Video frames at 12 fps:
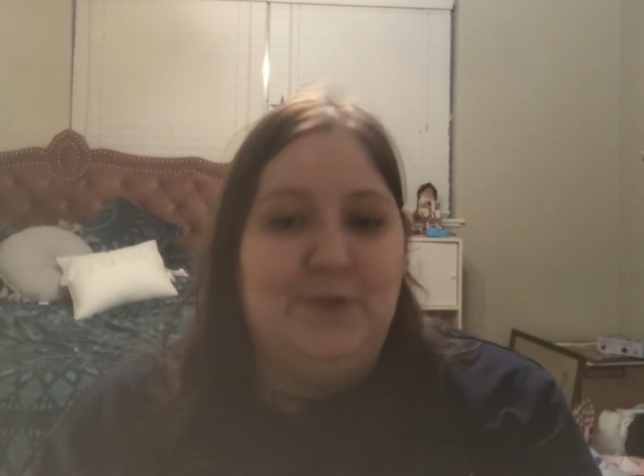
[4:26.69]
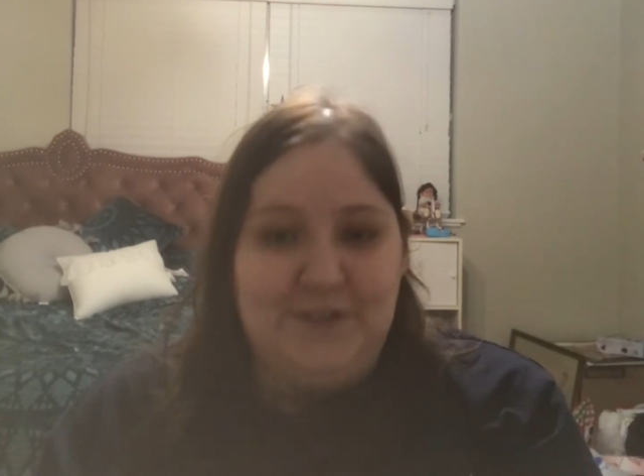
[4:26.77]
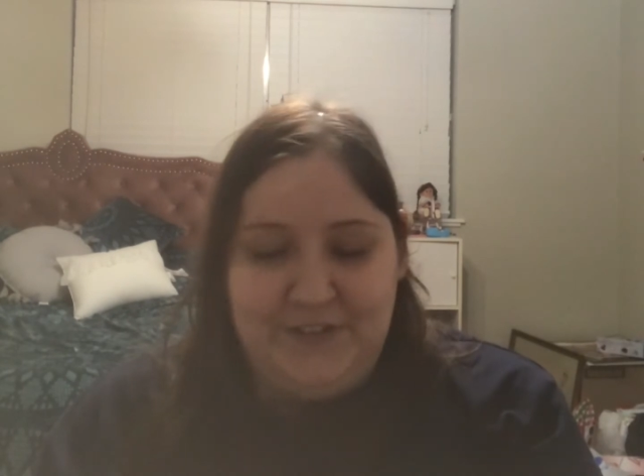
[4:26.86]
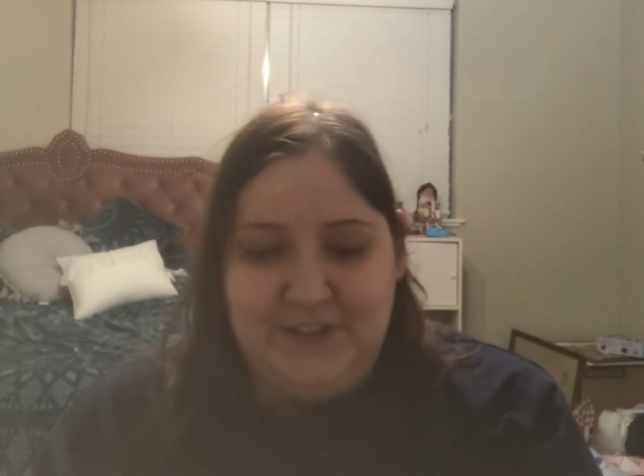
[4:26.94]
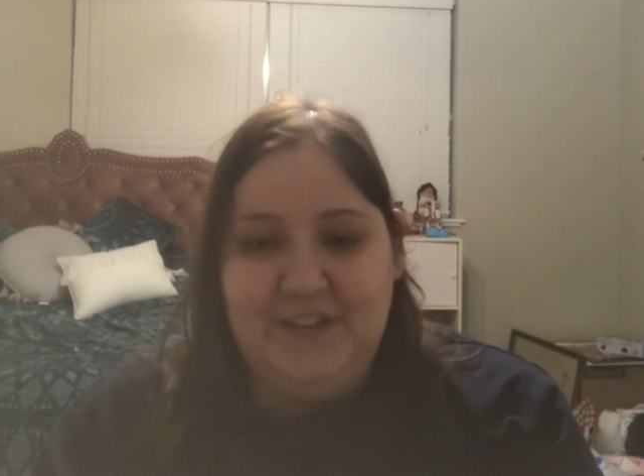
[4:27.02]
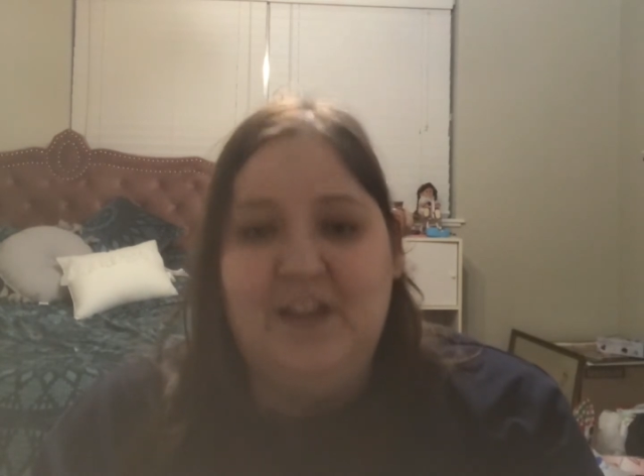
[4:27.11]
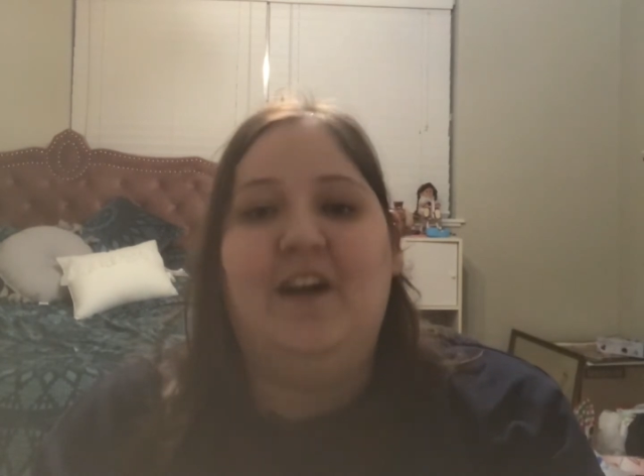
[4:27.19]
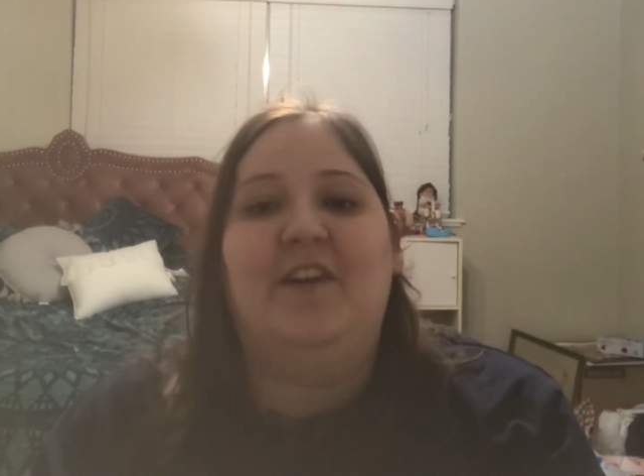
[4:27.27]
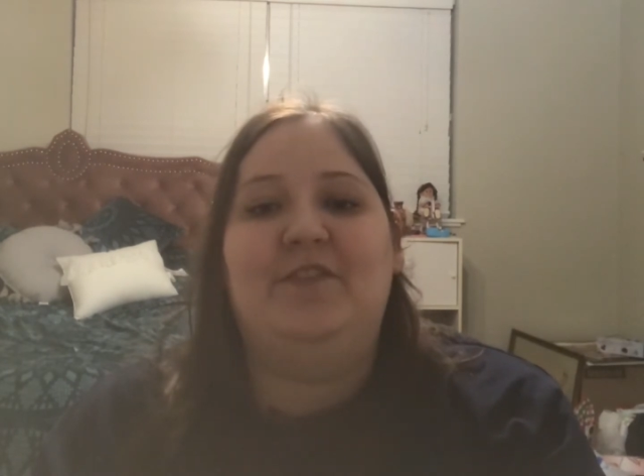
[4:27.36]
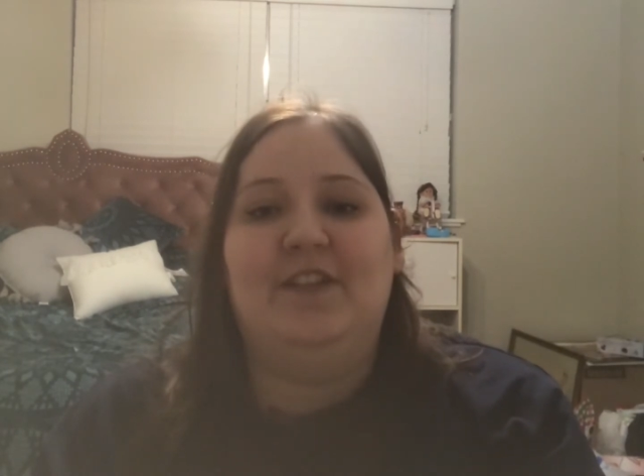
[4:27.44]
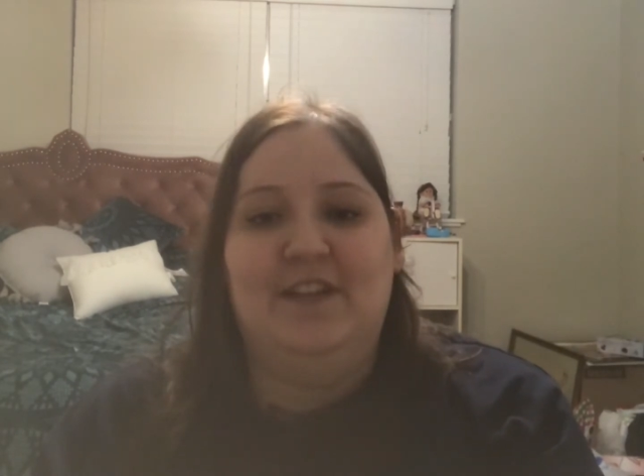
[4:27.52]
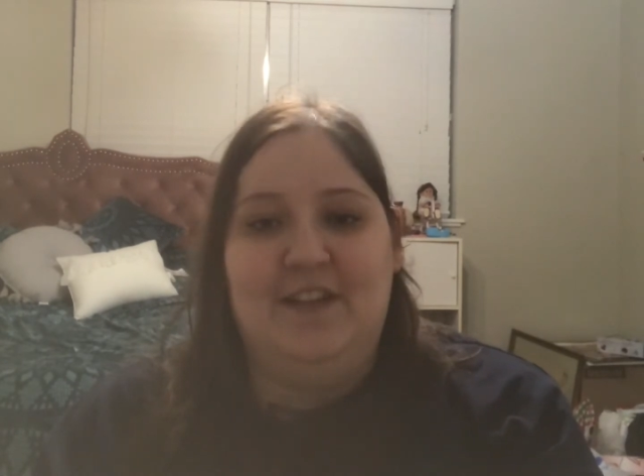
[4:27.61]
would
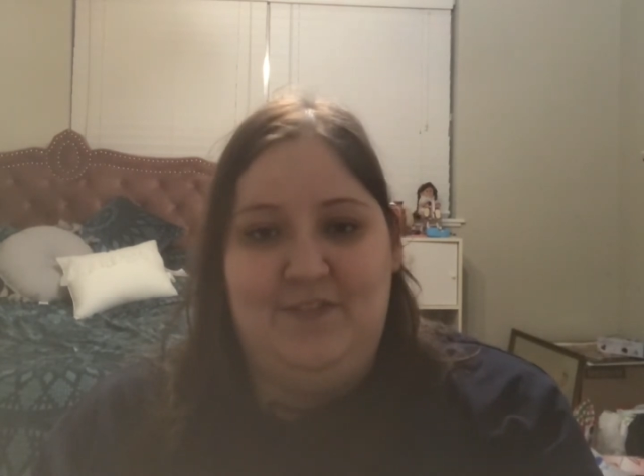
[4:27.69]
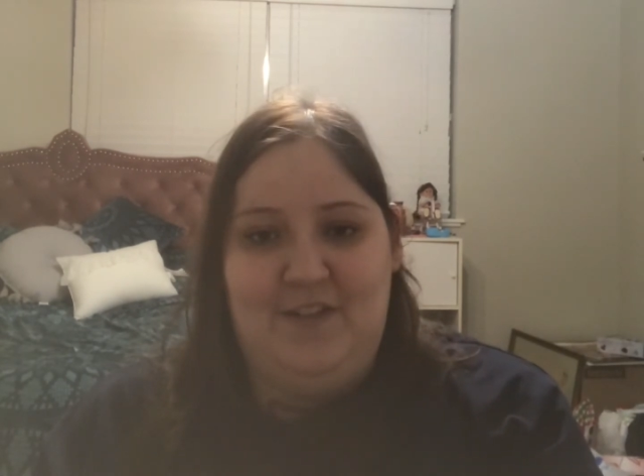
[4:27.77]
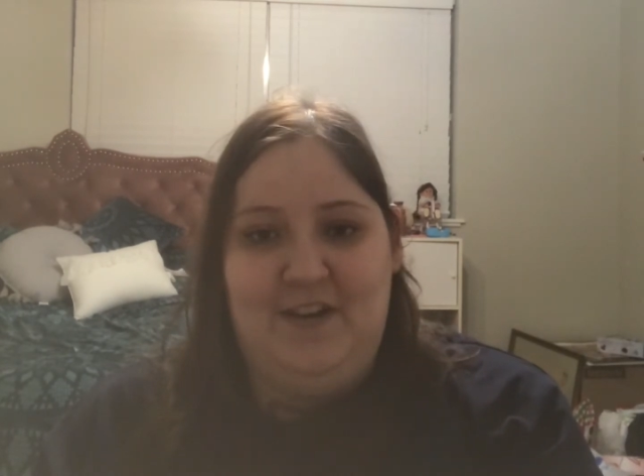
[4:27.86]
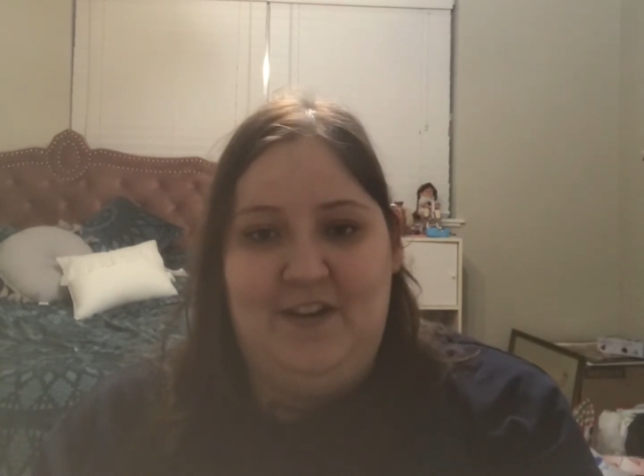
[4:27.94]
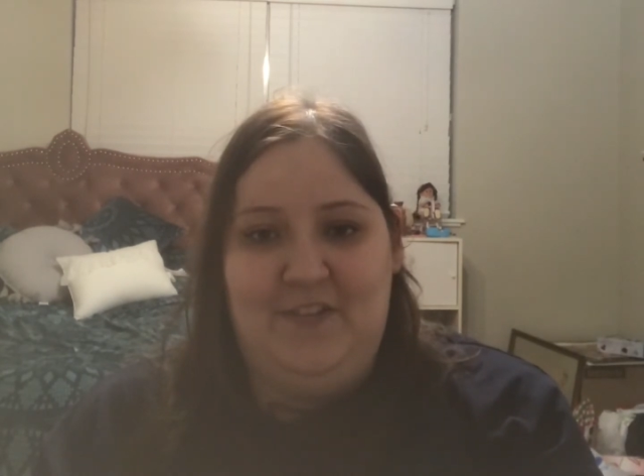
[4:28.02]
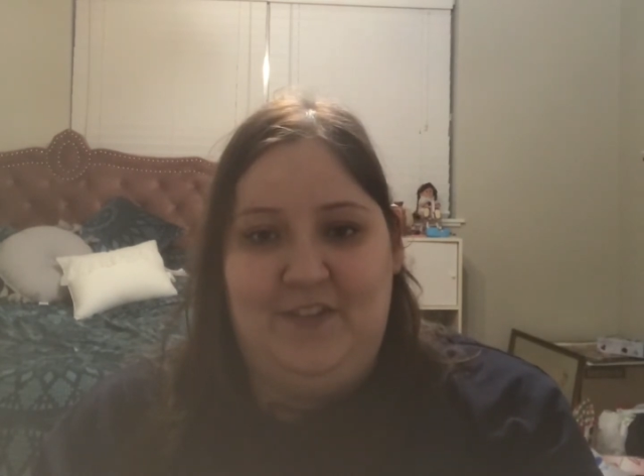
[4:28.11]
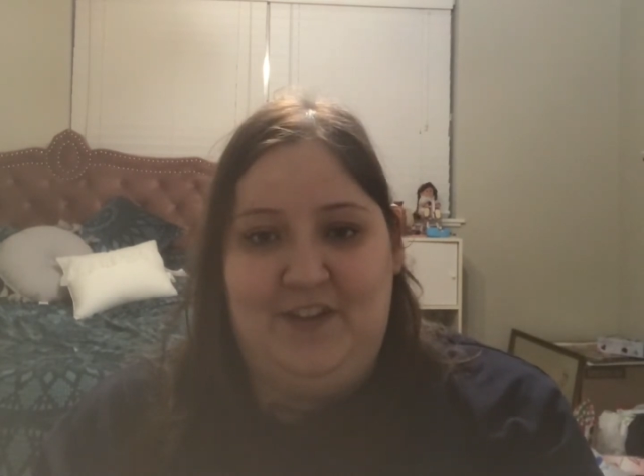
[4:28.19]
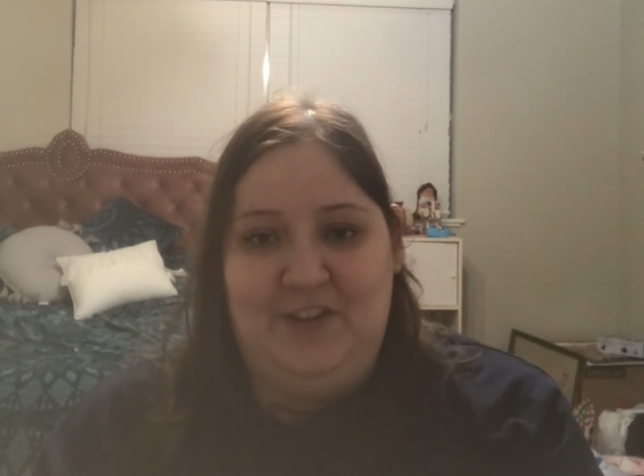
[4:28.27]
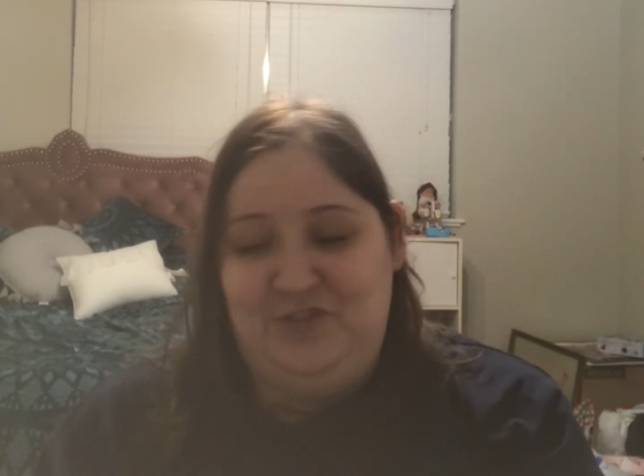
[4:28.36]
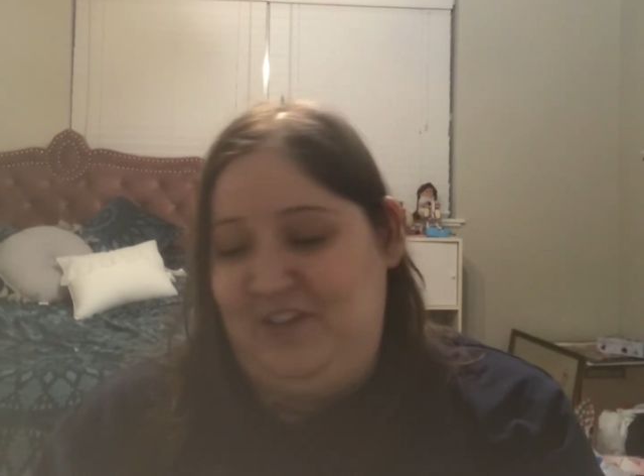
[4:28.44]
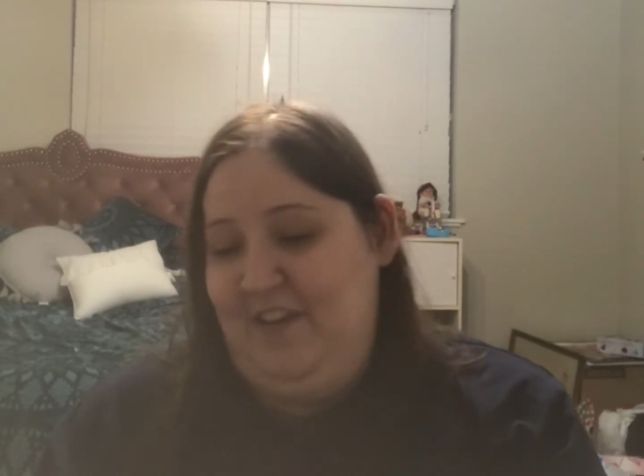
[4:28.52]
love to live in another country.